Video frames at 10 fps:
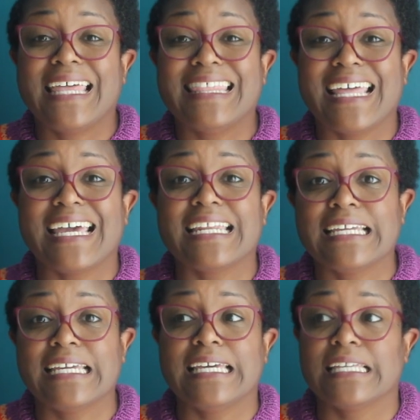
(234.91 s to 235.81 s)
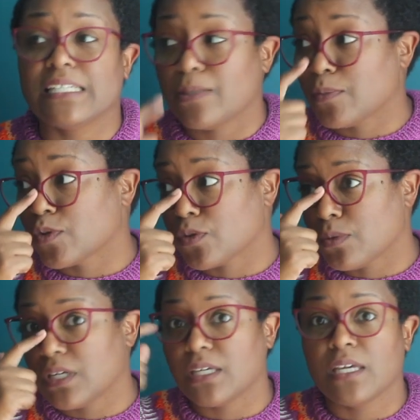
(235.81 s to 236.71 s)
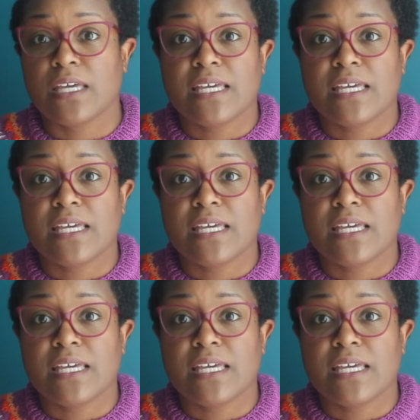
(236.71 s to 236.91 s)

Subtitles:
And that, again, number 3,